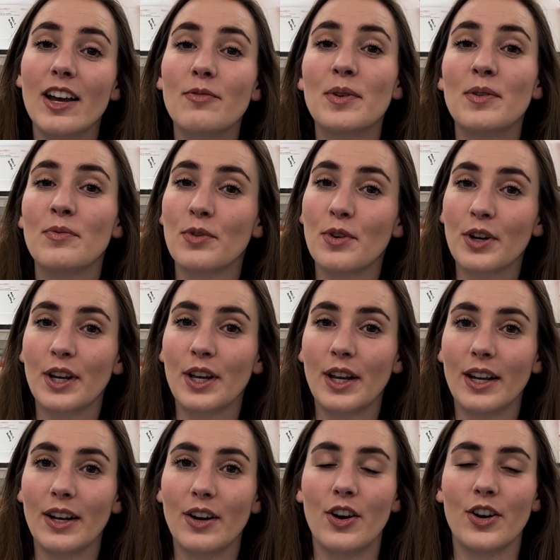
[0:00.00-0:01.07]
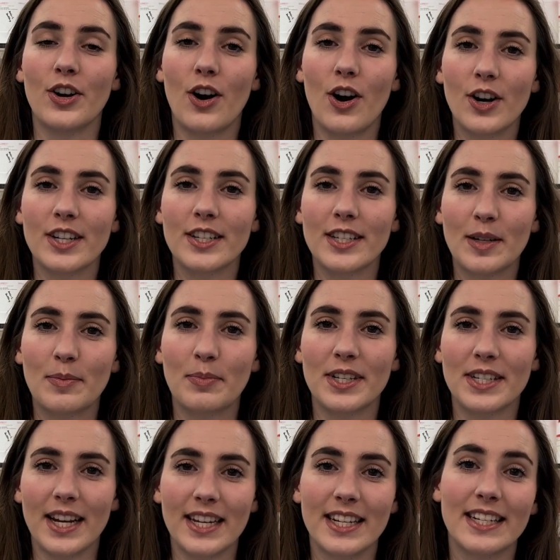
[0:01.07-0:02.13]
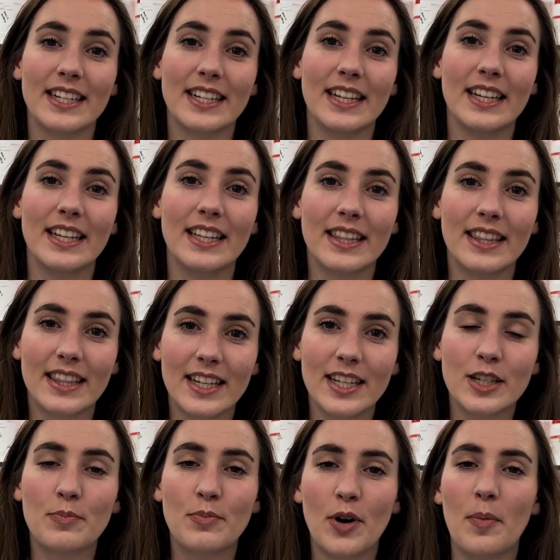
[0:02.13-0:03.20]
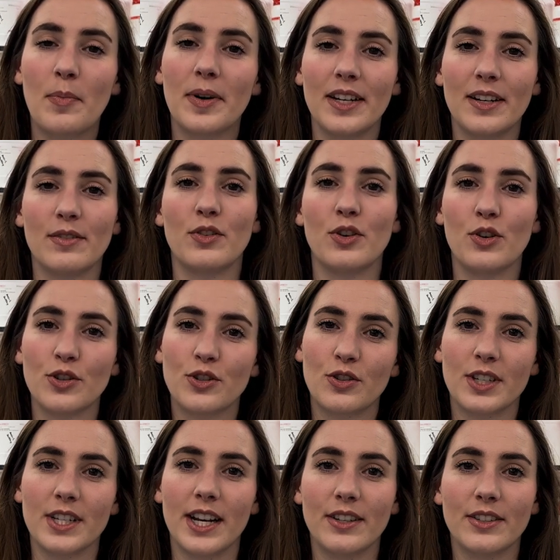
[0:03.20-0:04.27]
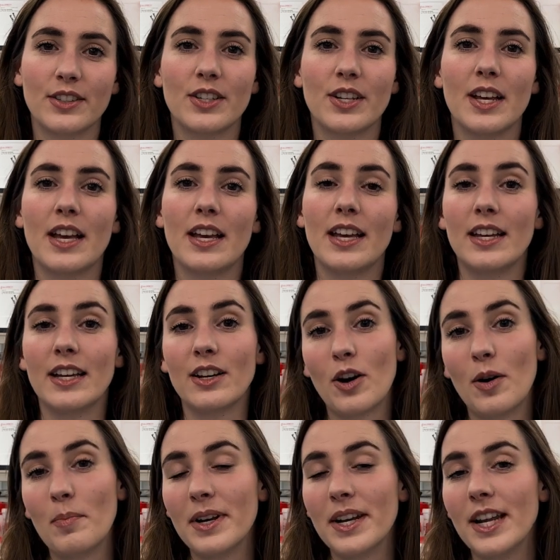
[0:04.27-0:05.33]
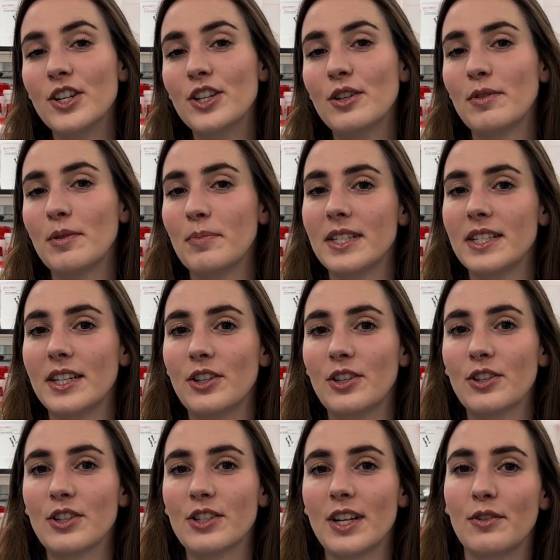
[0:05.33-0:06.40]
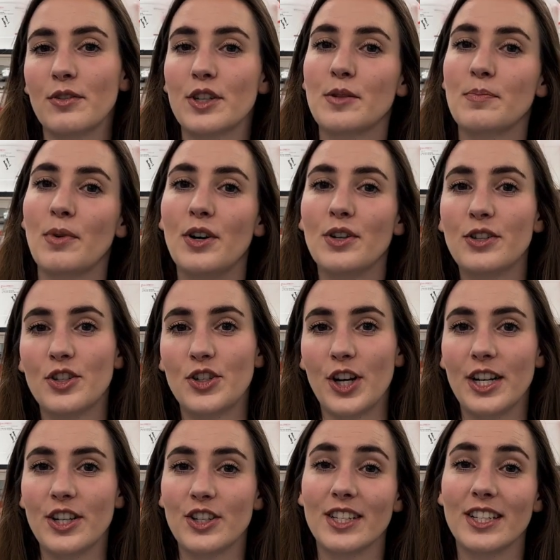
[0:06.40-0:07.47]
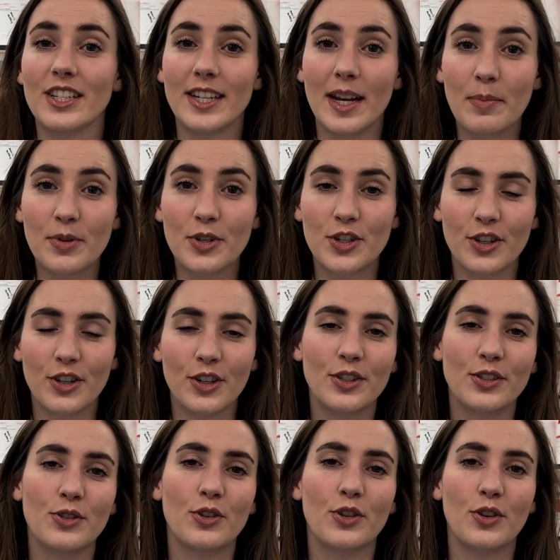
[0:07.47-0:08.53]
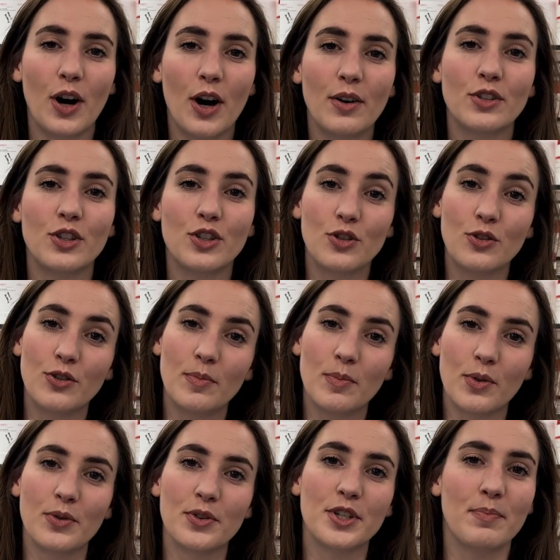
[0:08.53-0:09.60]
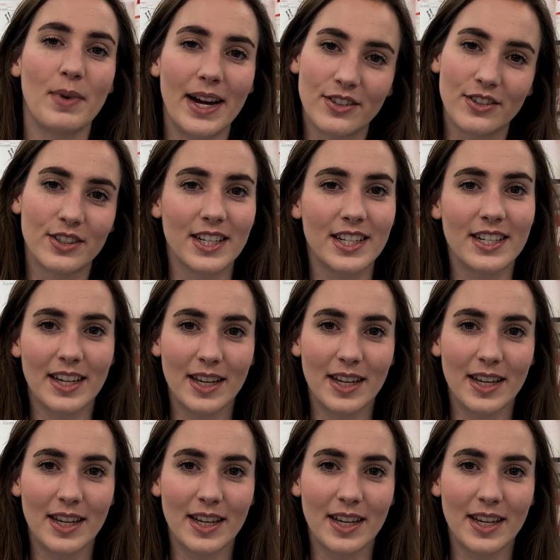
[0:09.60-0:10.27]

have been working on harnessing precisely this property of ultrasound in combination with materials that respond to changes in temperature to craft tunable spinal disc